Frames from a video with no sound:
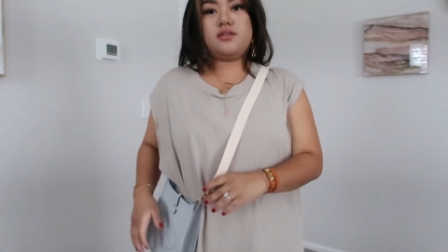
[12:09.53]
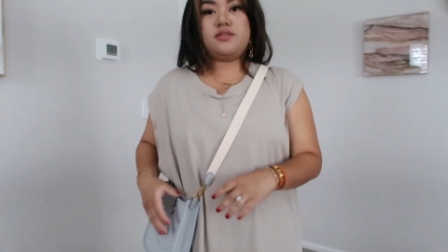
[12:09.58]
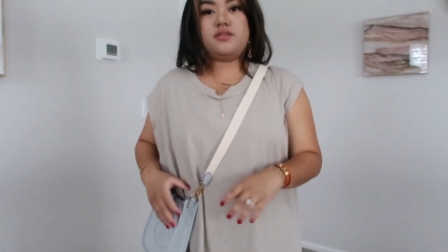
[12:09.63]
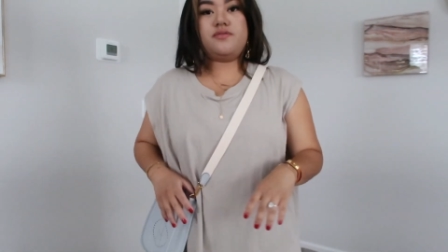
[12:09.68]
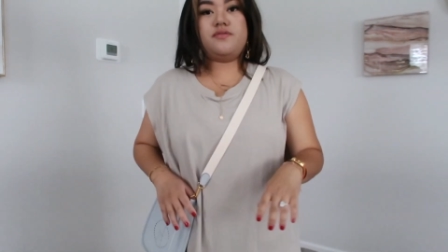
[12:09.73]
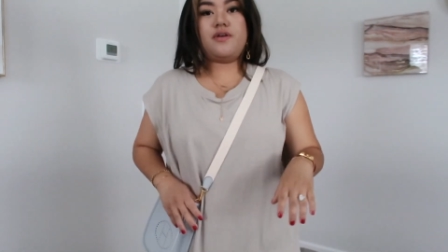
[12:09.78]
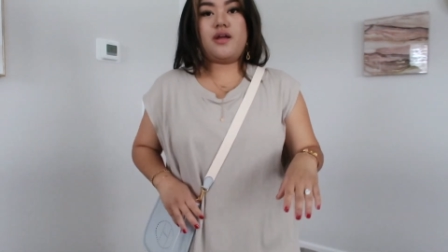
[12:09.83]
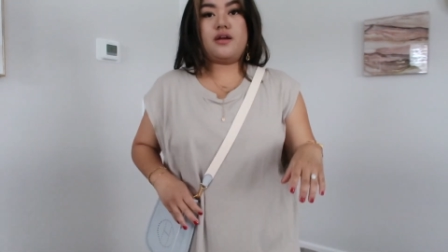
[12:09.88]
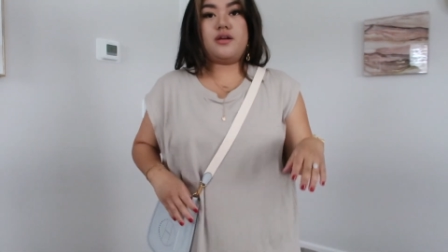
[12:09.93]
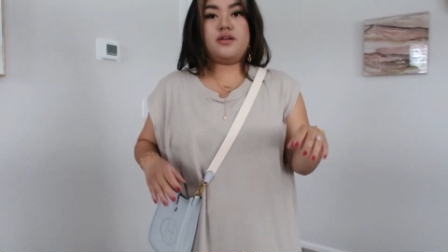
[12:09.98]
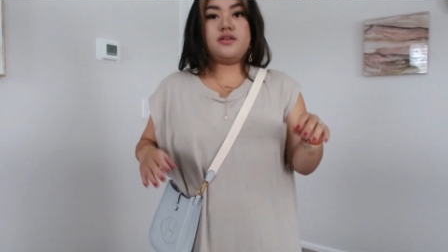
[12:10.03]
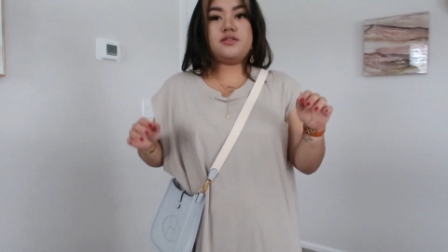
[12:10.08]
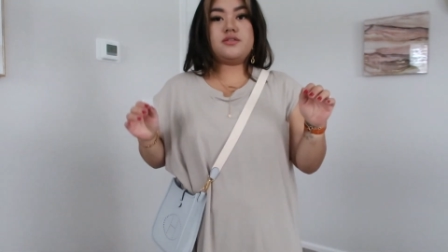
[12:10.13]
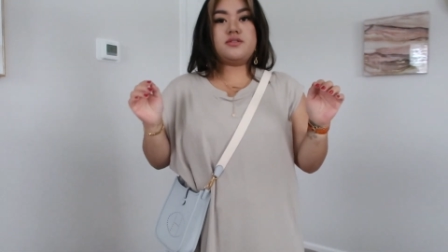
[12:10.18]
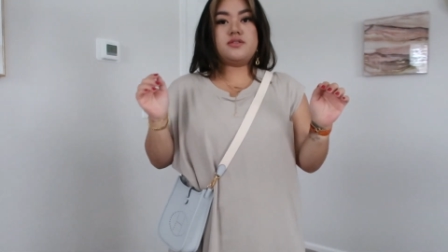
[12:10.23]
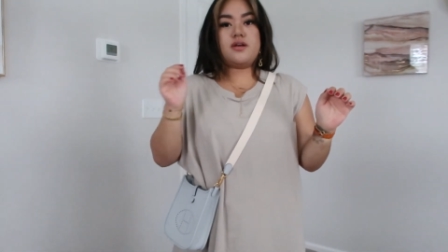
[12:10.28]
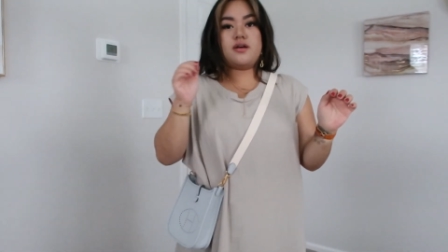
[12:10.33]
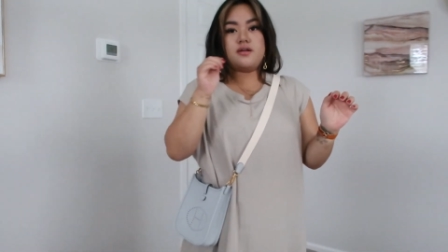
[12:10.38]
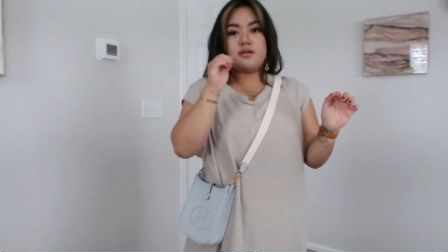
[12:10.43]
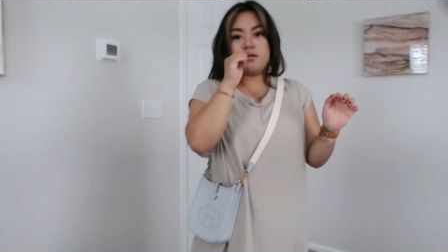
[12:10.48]
it's very
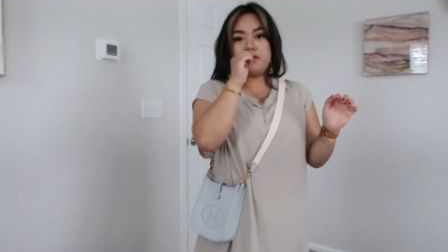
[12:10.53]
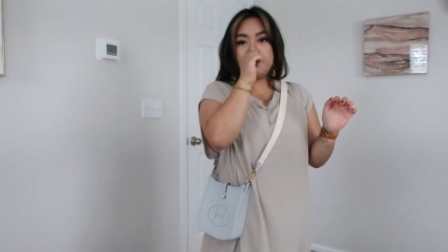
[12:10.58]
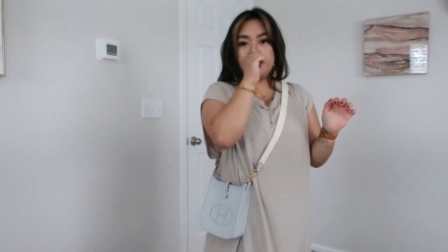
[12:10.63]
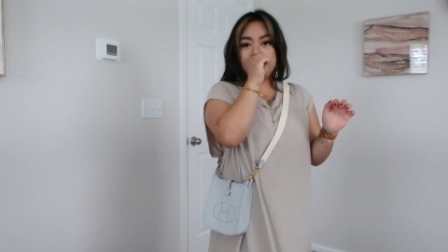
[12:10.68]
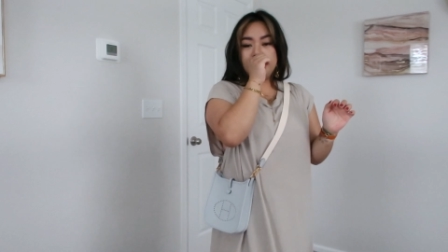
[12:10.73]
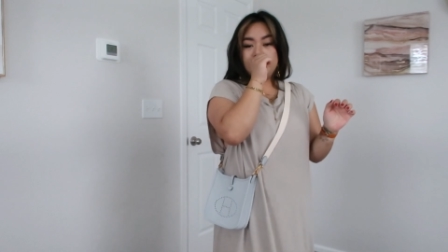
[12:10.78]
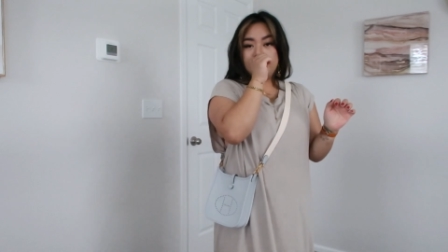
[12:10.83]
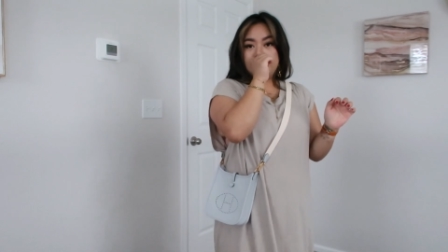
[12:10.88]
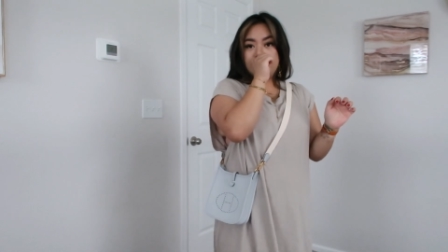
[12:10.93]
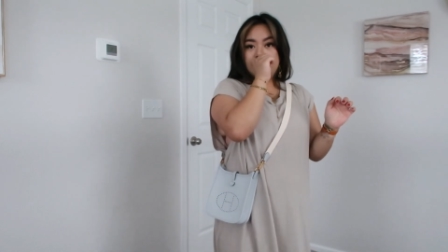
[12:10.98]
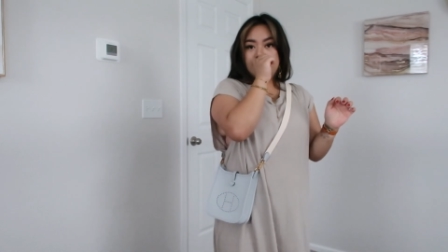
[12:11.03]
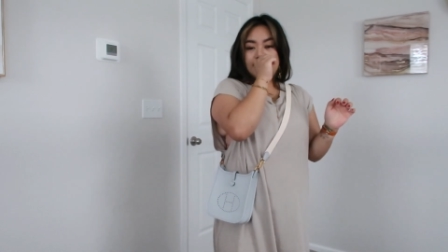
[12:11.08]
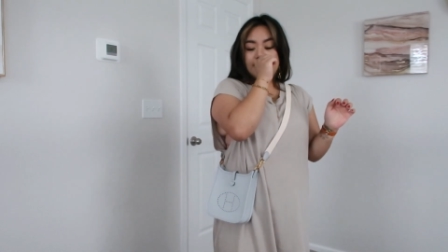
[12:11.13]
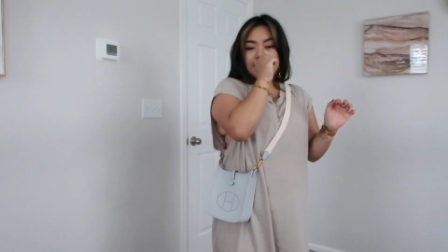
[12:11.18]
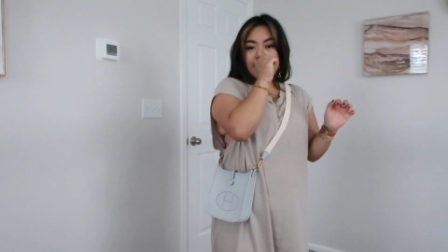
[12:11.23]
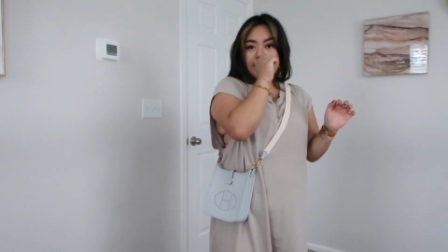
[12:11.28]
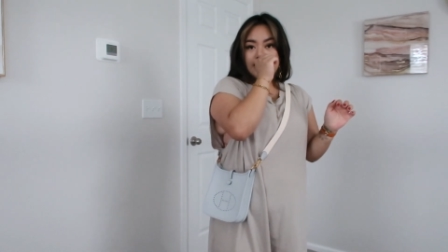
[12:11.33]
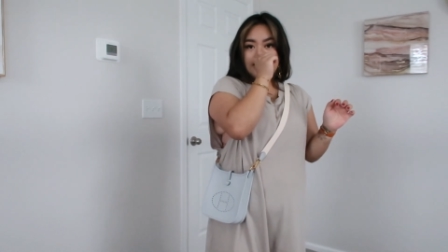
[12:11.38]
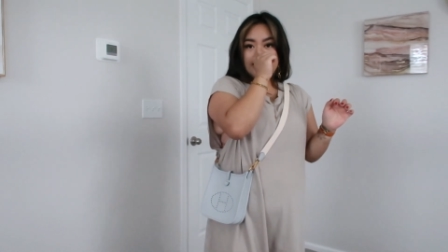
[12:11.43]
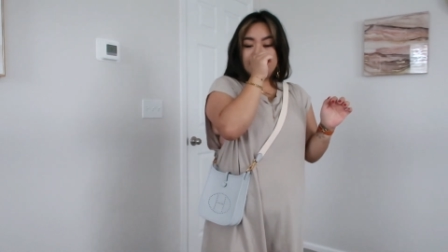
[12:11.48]
subtle.
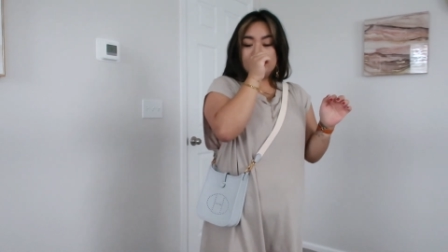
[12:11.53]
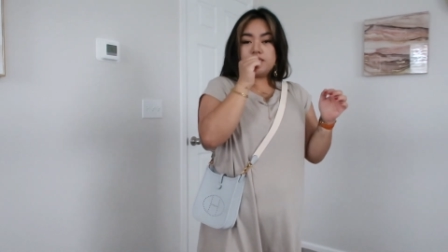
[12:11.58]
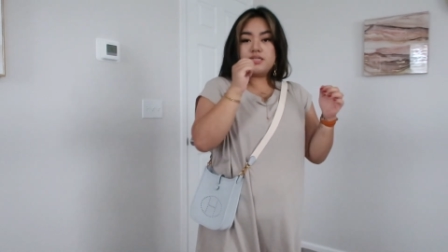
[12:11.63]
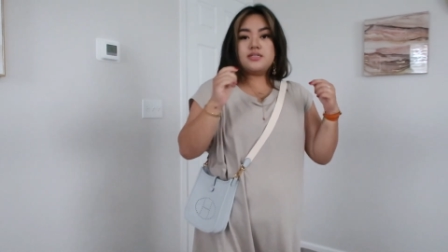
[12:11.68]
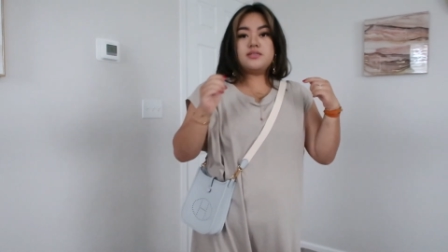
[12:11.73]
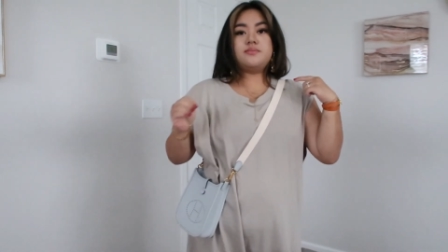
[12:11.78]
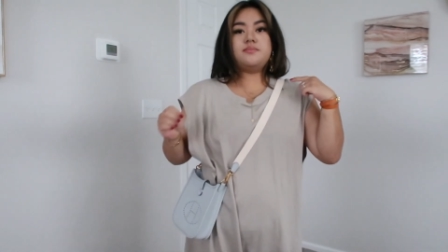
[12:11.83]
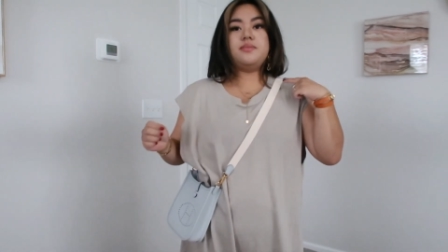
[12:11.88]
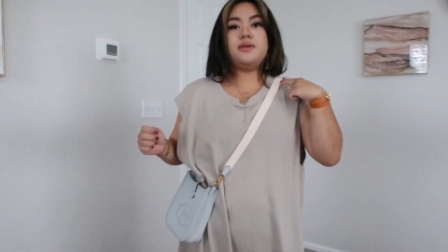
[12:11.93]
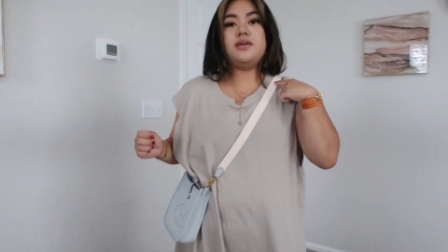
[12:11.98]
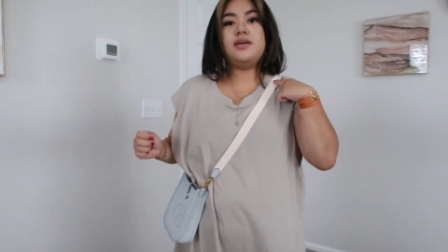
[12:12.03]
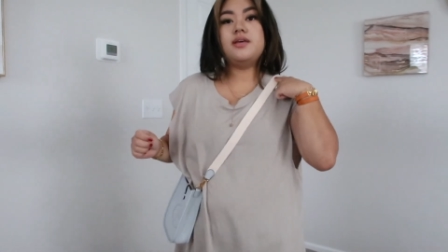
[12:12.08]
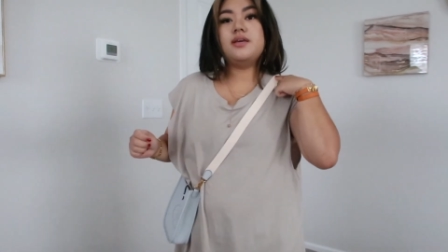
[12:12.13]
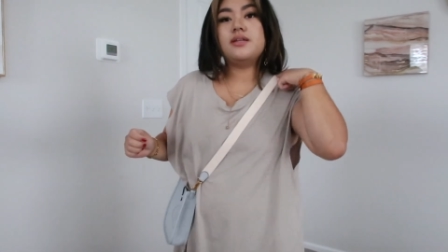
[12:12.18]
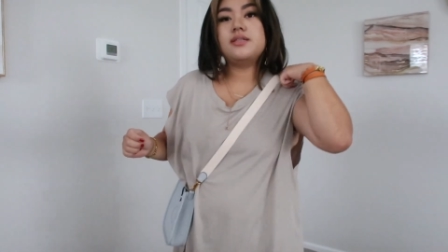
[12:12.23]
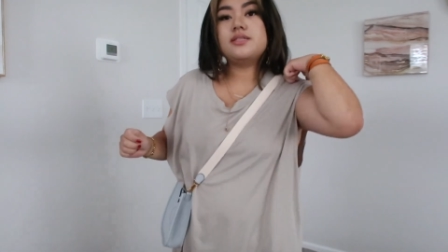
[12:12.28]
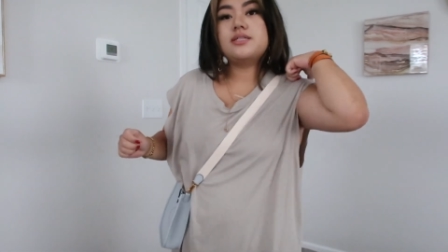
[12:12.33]
And this is me